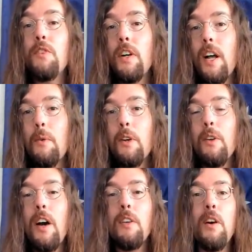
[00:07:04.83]
Uh, I would have
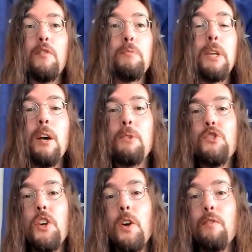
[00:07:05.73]
gone off to become a
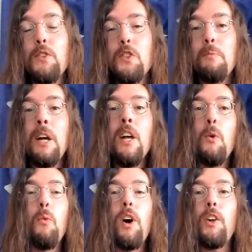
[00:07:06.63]
sheriff in some
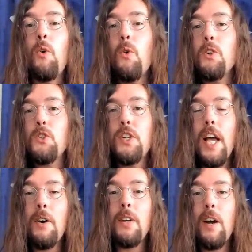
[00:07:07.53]
one-horse
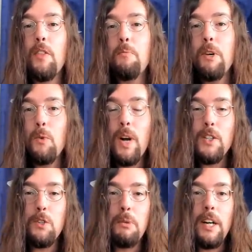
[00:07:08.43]
town out in the
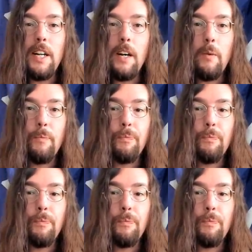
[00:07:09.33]
Midwest by now.